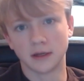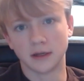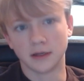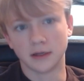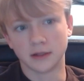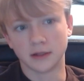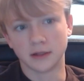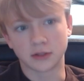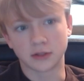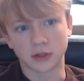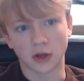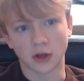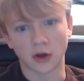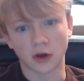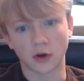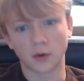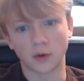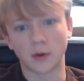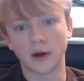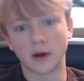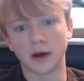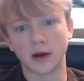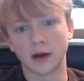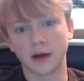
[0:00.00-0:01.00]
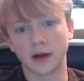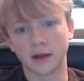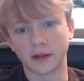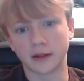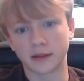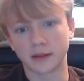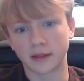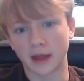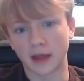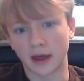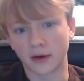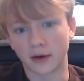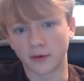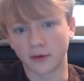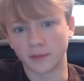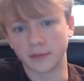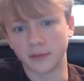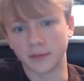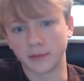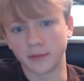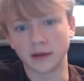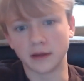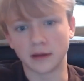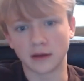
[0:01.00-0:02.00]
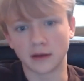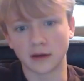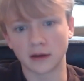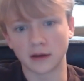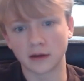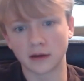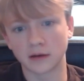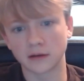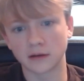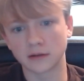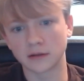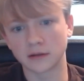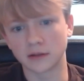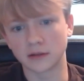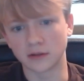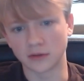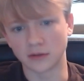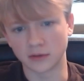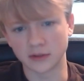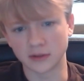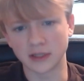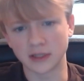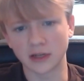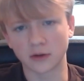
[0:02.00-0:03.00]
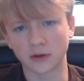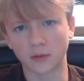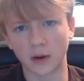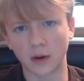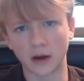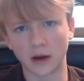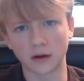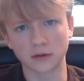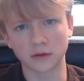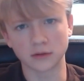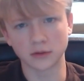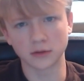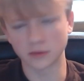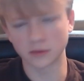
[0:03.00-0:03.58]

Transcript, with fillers: So uh, that'll be, it'll take a while to